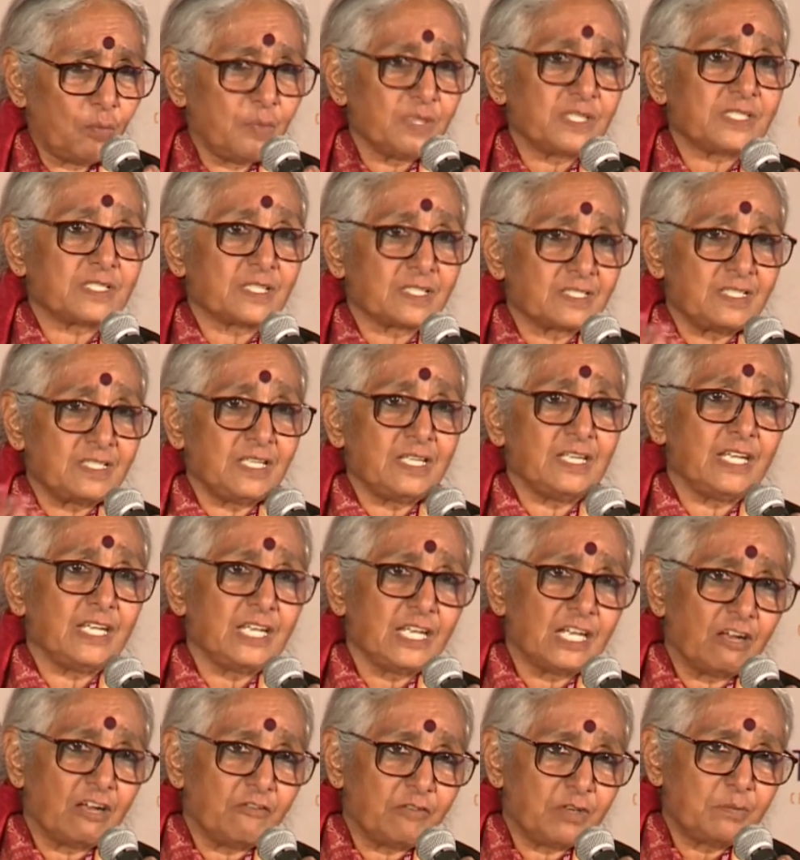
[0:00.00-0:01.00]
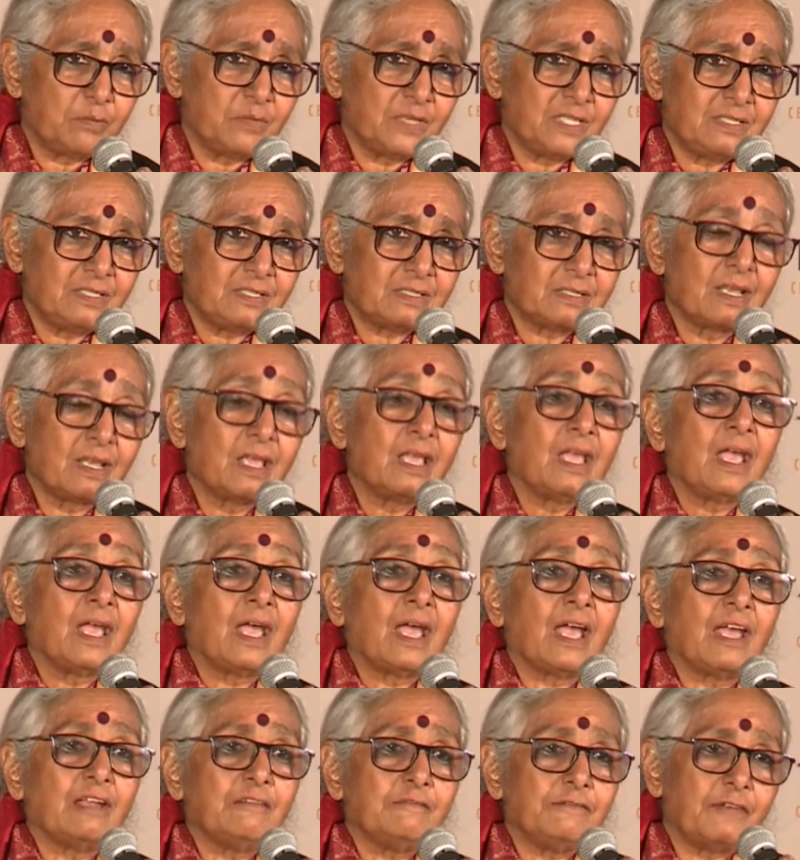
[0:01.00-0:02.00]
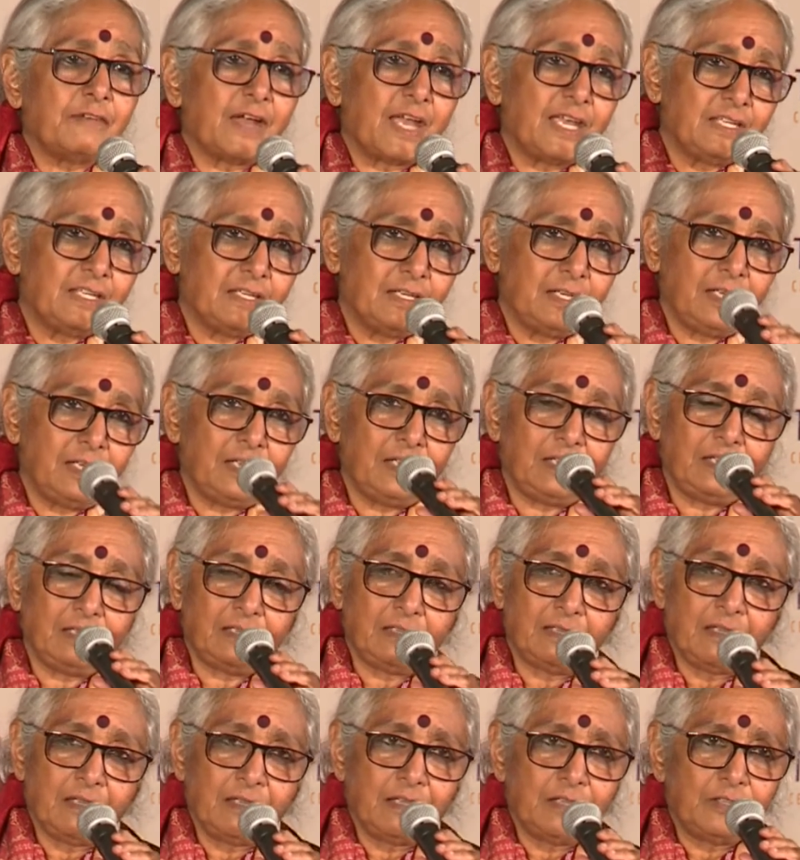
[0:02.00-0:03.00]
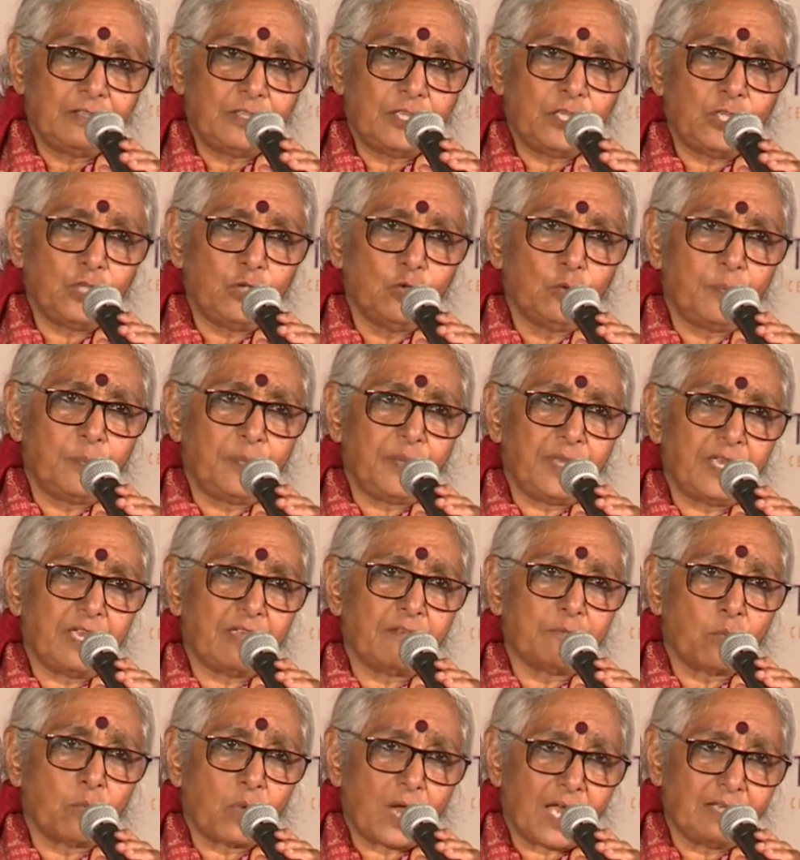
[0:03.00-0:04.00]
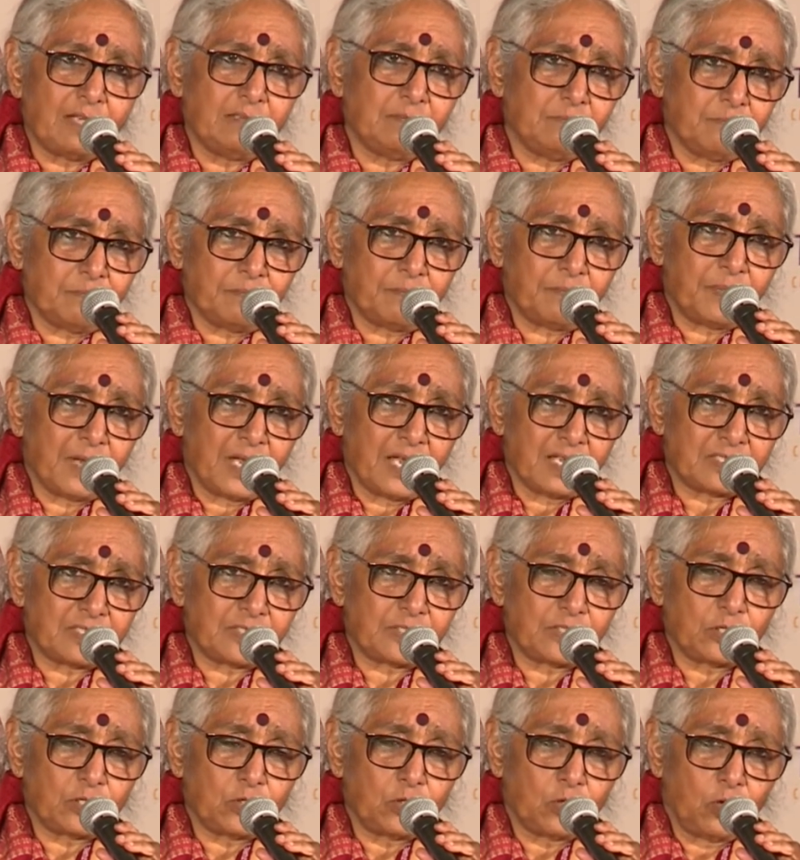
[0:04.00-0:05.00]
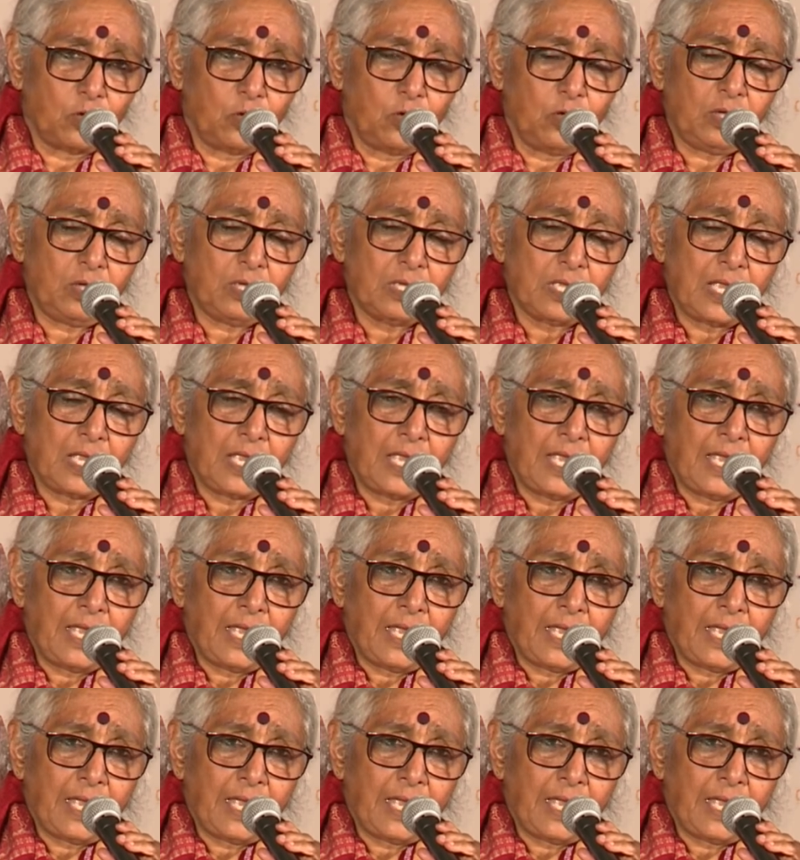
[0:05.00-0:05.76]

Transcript: with succeeding governments. And finally, the U P A one passed the law.